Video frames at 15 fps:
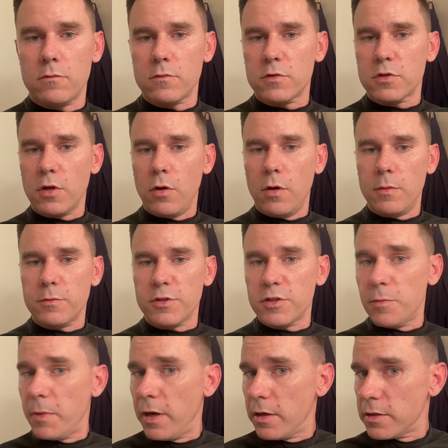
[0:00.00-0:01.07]
So I'm just
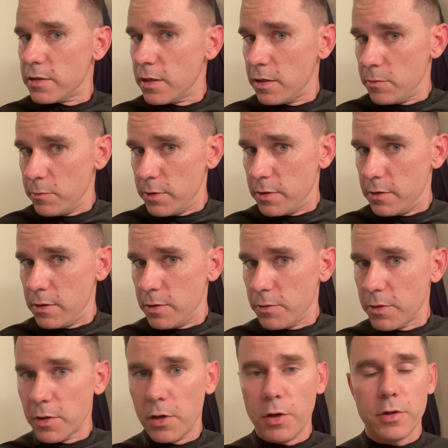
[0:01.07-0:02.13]
about done, but there we go.